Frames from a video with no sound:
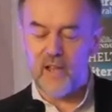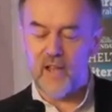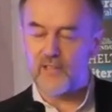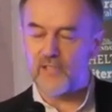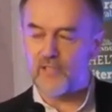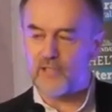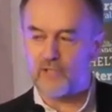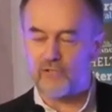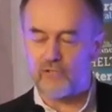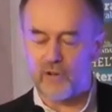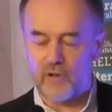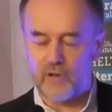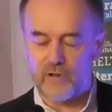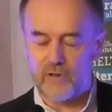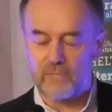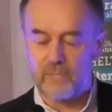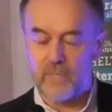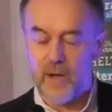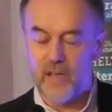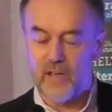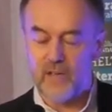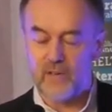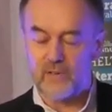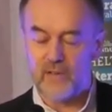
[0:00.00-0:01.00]
Asked Kron,
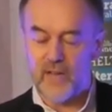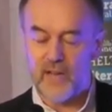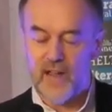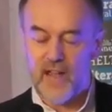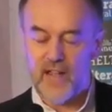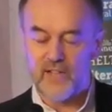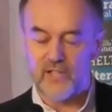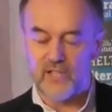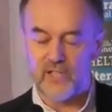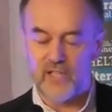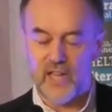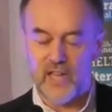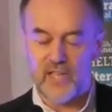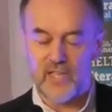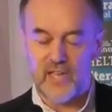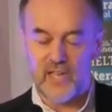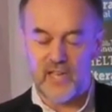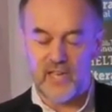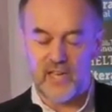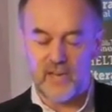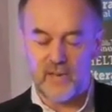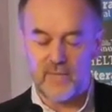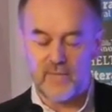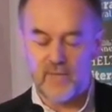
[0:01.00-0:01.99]
mildly
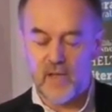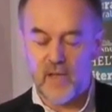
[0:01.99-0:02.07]
agitated.